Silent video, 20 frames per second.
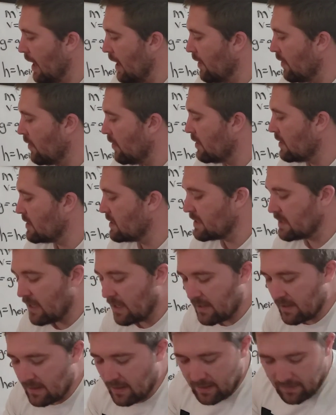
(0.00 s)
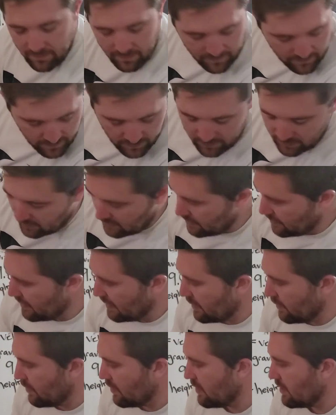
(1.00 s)
would study them for a little
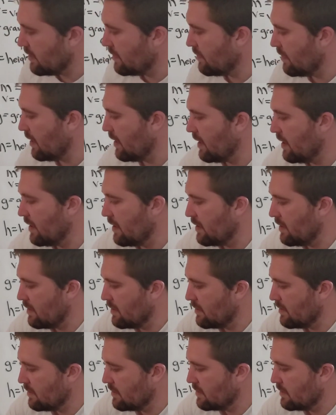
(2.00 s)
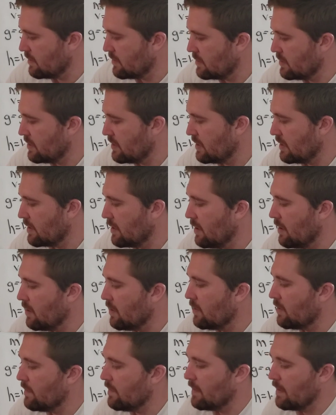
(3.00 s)
bit. Where did my sheet
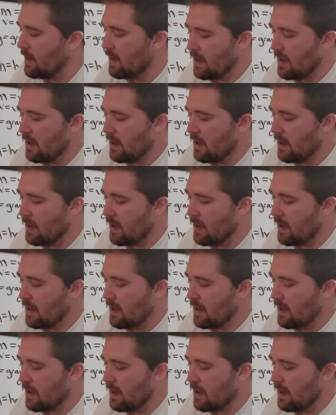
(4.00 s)
go?